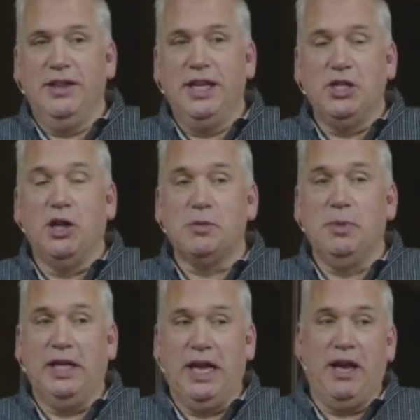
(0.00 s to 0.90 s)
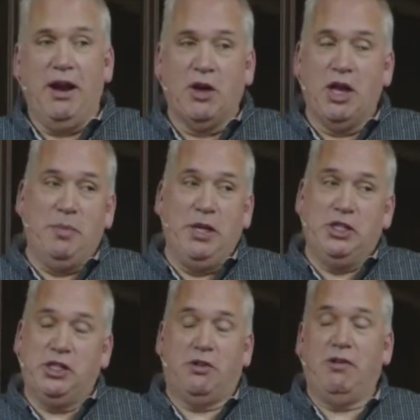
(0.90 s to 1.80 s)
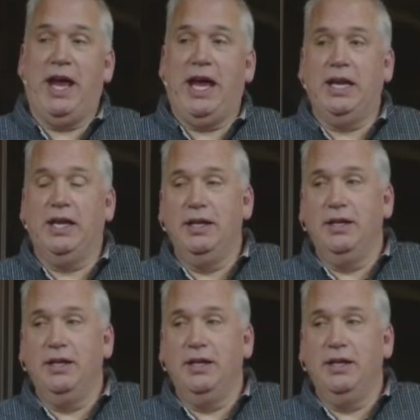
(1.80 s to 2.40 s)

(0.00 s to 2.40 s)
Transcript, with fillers: things ultimately are going to be just great